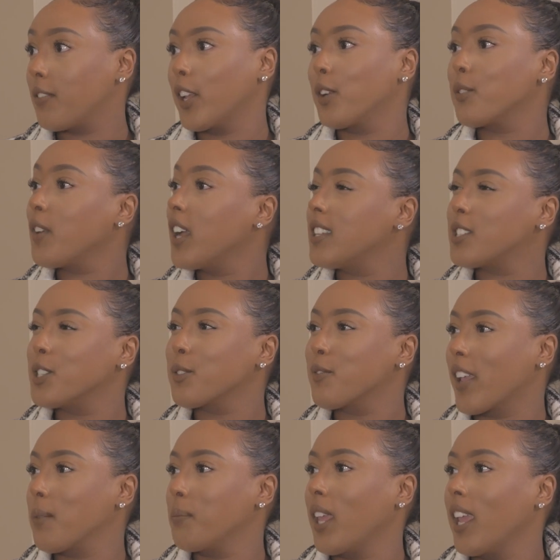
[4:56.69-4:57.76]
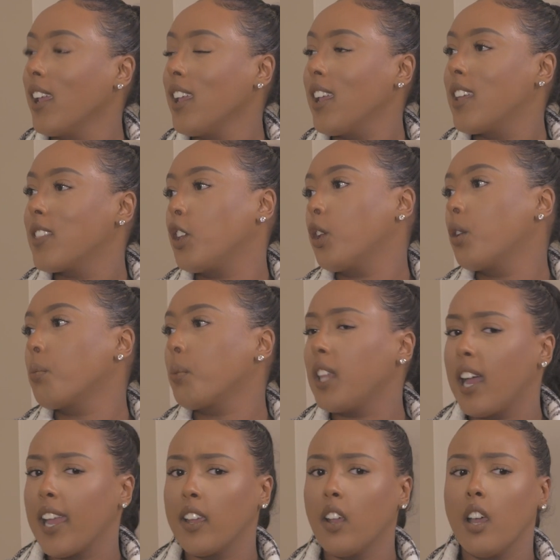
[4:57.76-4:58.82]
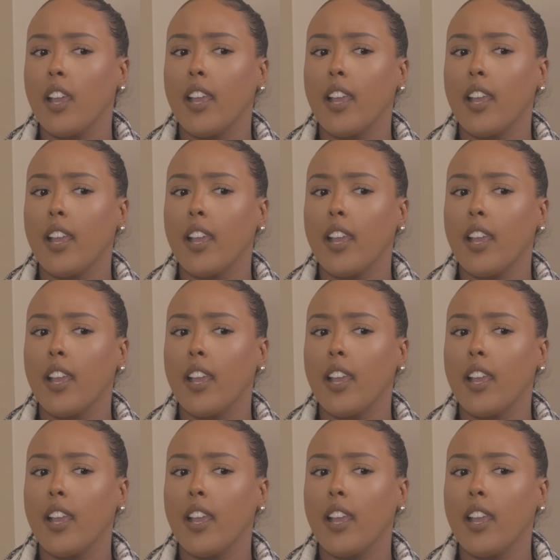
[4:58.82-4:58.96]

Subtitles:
like your friends and your family that you can rely on,